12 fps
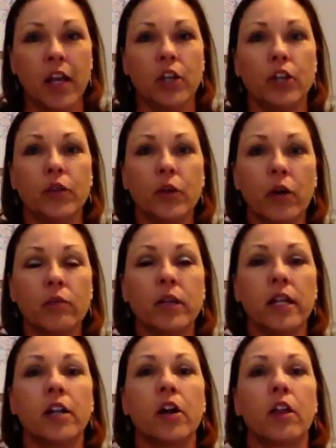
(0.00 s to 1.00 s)
You don't
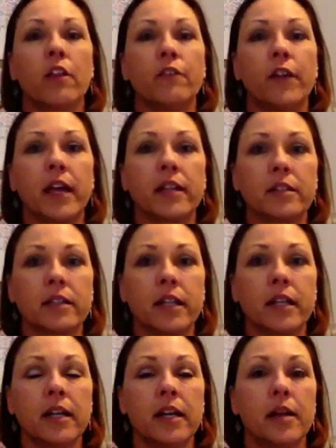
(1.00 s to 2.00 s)
need all the
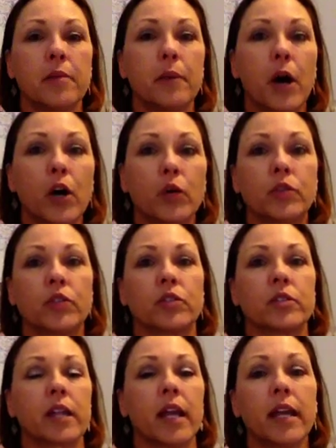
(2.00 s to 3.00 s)
fancy posters.